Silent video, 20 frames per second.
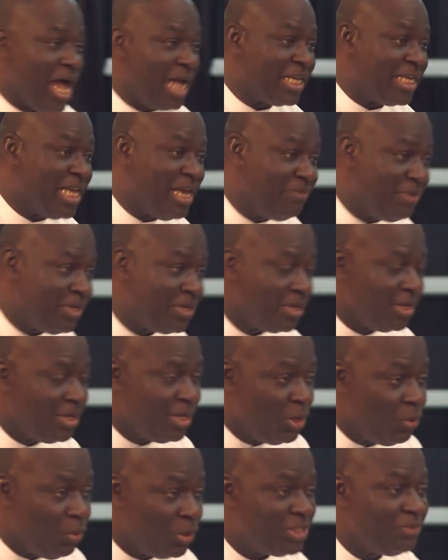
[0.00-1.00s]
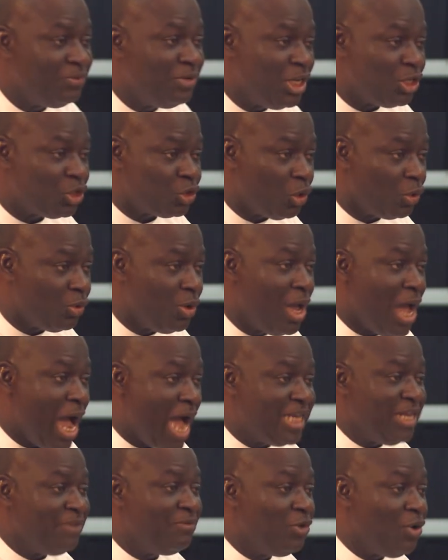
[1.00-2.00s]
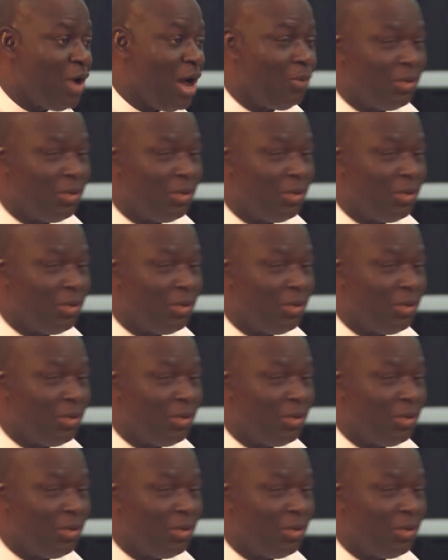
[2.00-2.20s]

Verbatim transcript: and gave it. It was even a struggle. I didn't even know I